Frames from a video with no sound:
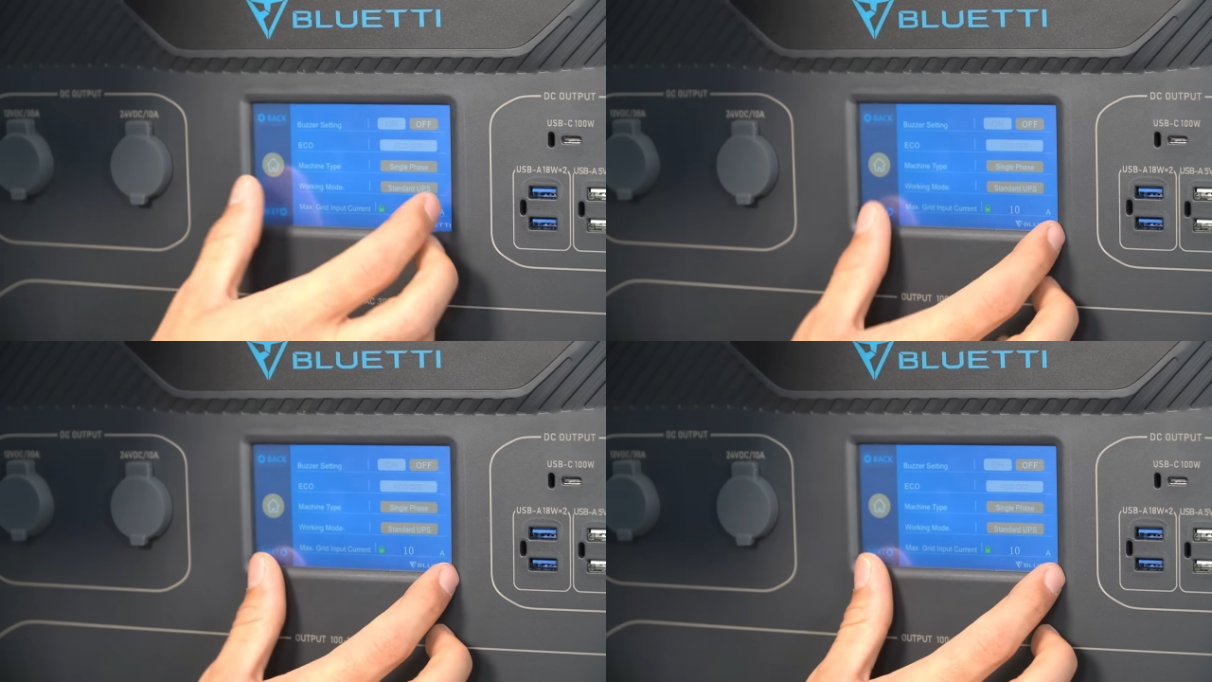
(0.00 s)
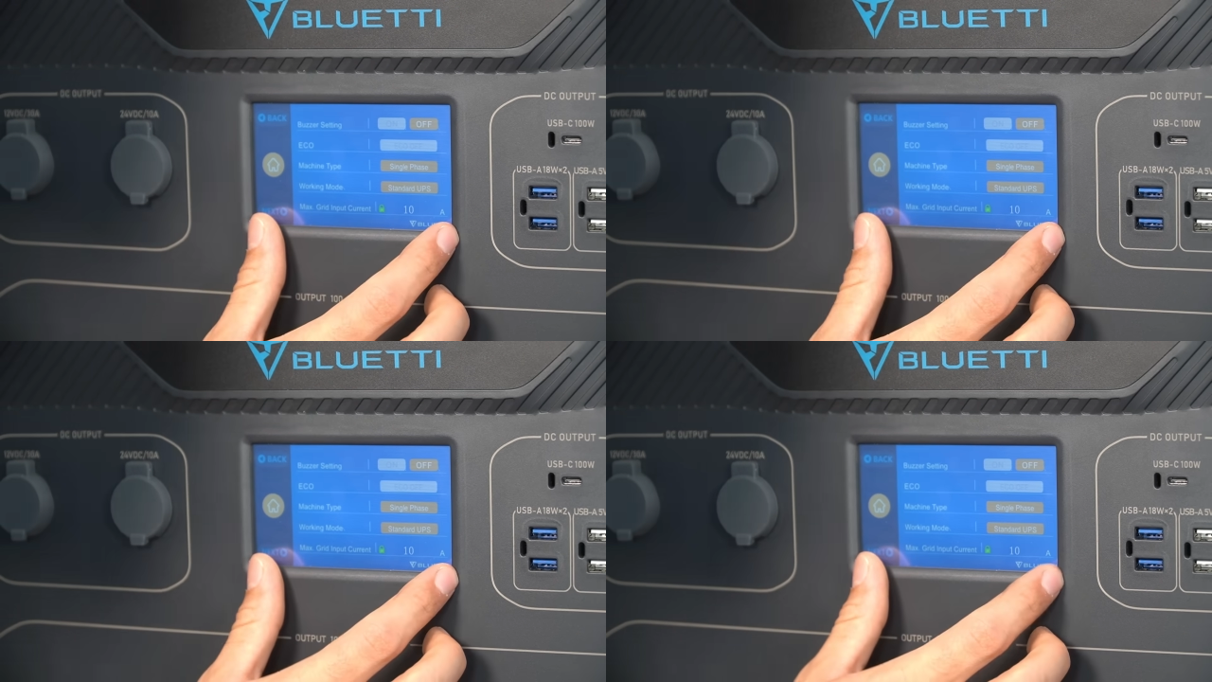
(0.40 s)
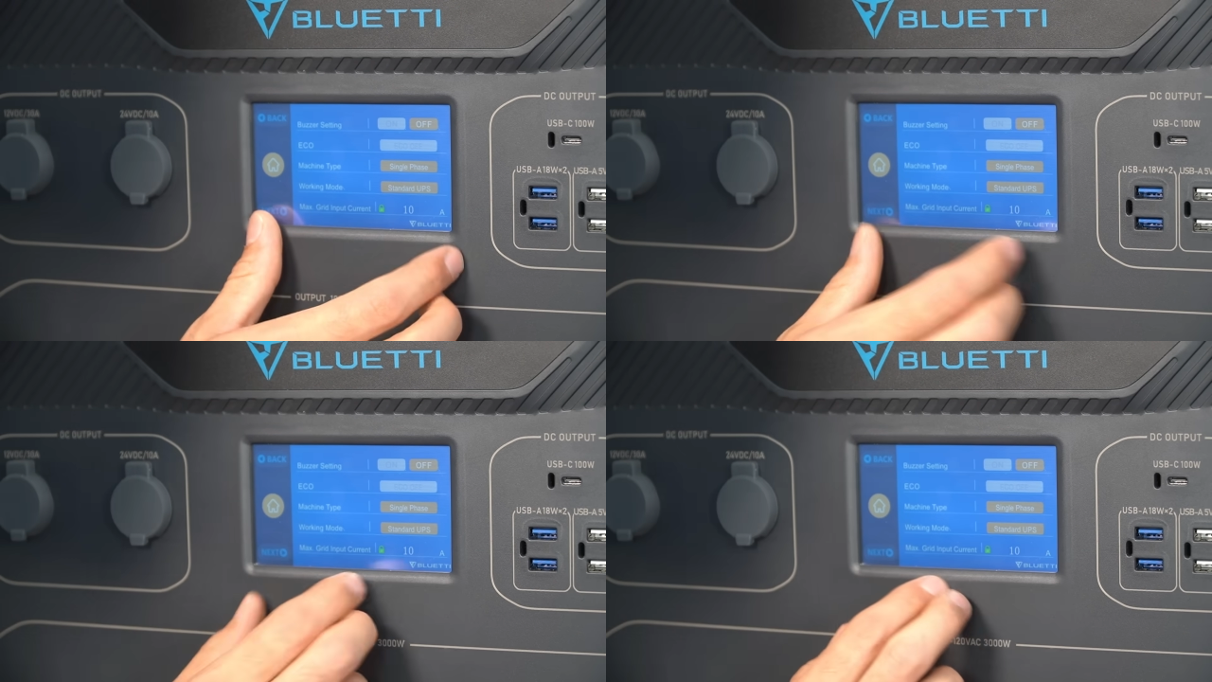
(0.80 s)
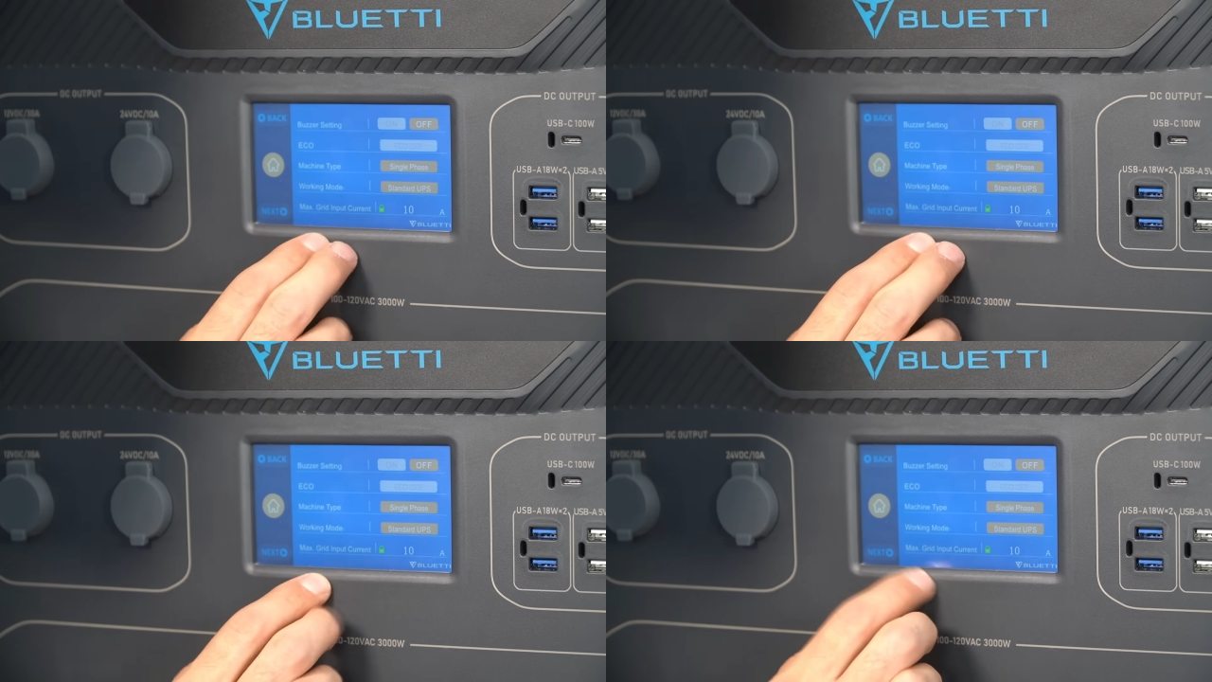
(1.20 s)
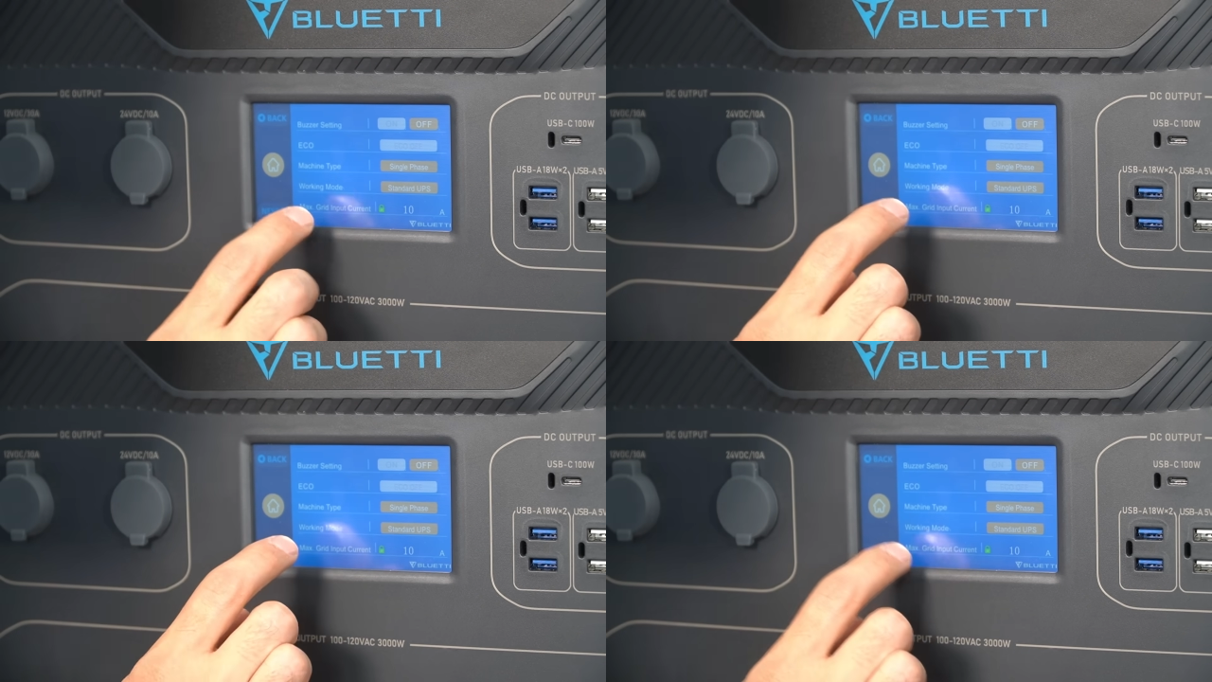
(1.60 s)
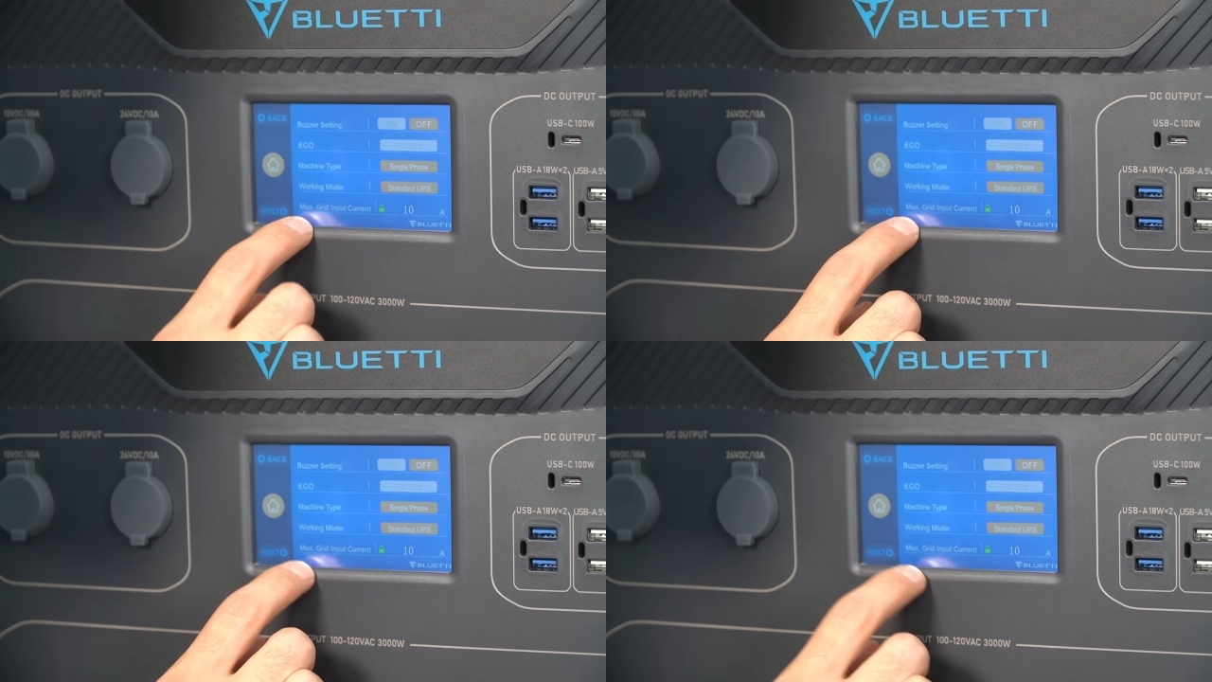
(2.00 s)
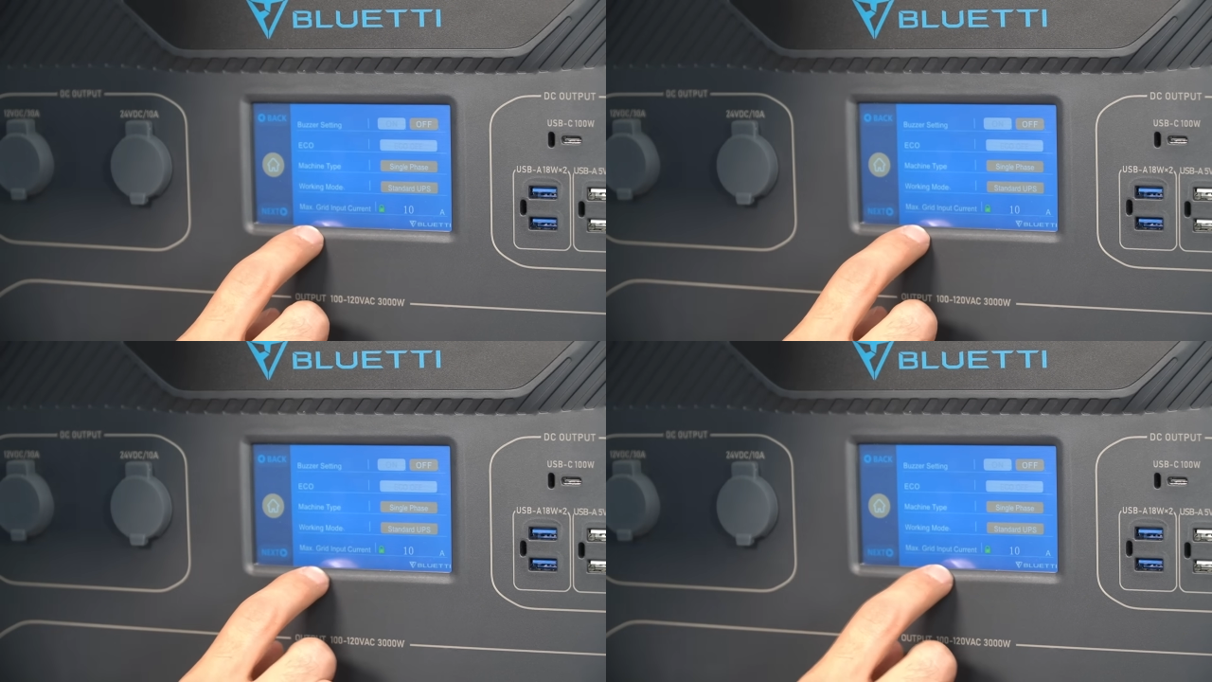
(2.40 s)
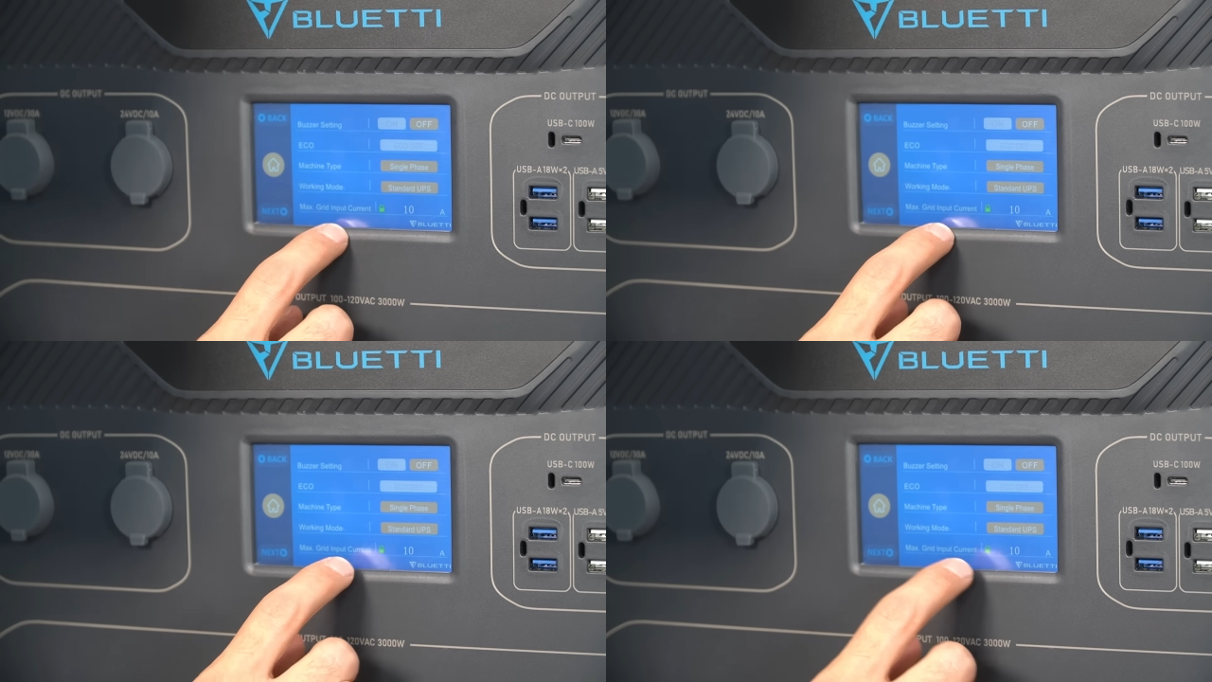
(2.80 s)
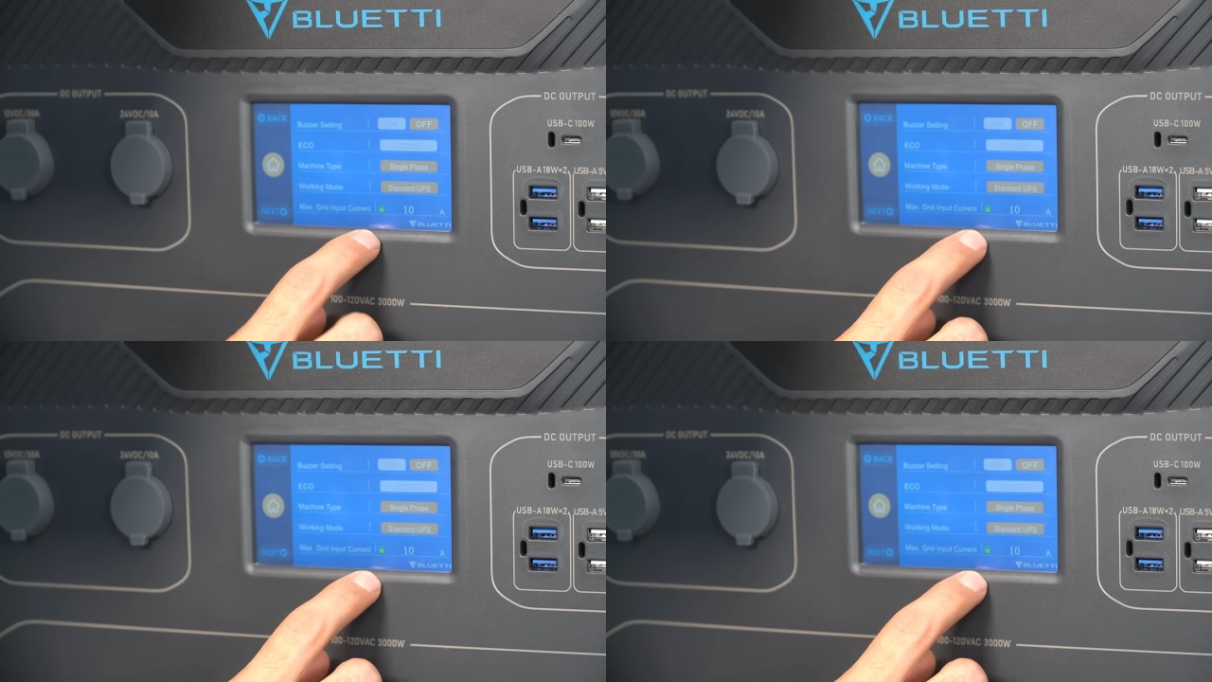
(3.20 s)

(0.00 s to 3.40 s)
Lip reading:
No face is visible, so there are no lips to read.